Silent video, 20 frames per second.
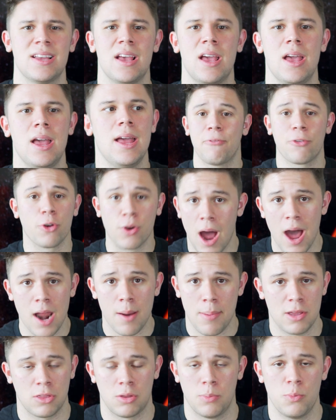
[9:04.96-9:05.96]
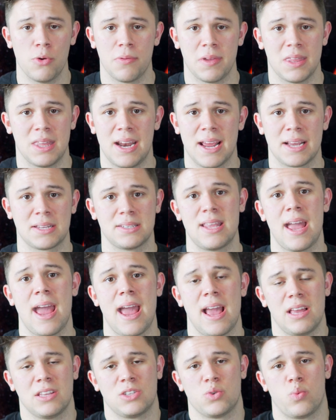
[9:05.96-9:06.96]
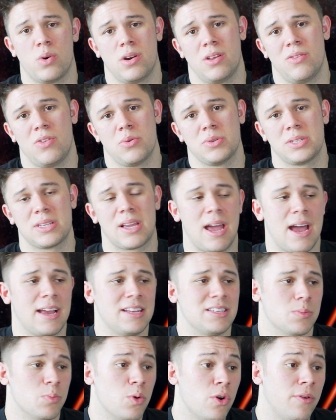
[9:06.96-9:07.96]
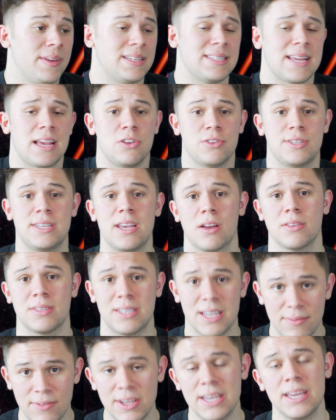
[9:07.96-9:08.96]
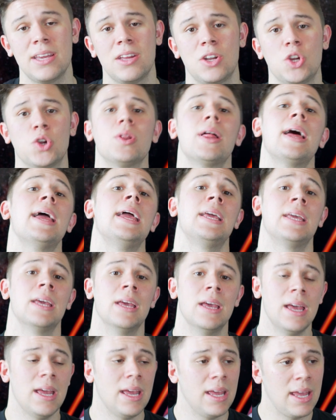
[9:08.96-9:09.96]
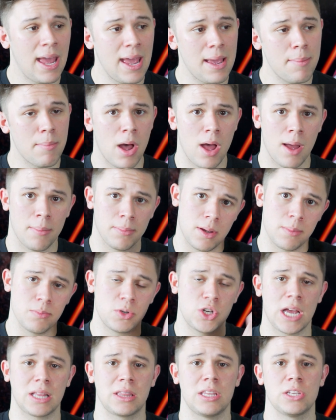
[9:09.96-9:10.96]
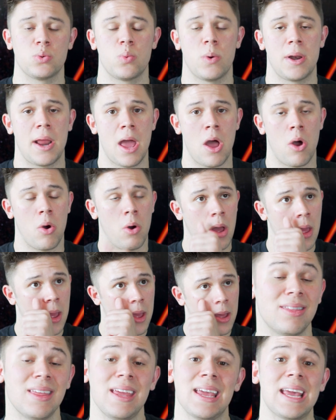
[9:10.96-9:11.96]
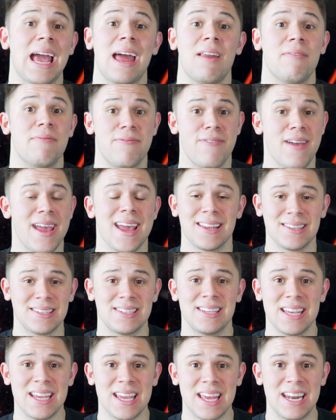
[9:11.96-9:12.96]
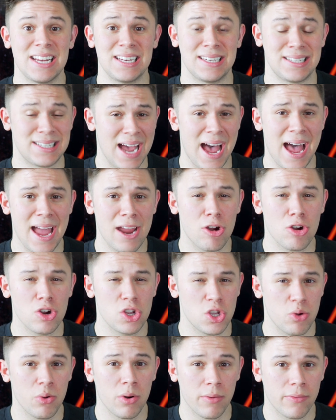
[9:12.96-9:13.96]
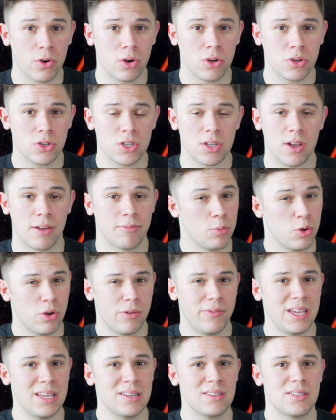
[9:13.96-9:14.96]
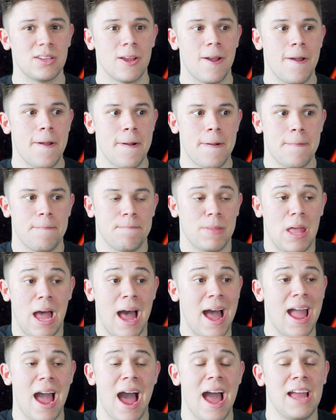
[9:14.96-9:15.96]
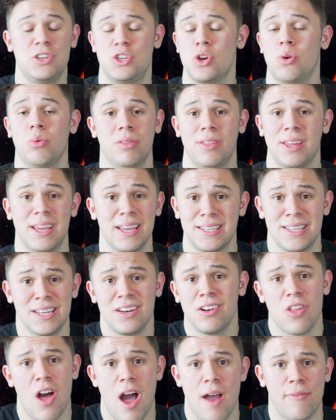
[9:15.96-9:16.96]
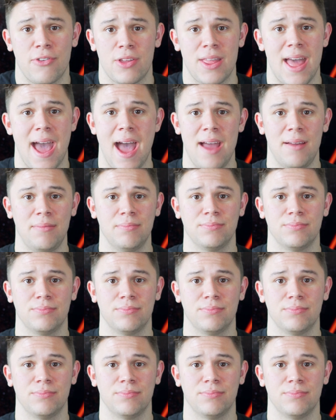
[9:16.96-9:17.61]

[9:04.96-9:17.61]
I forgot about the movie the next day. It's one of those kinds of movies that you see on TV and you're like, hey, Mom, come check this one out. But I think advancing an entire universe of movies, I don't think it did a lot for that.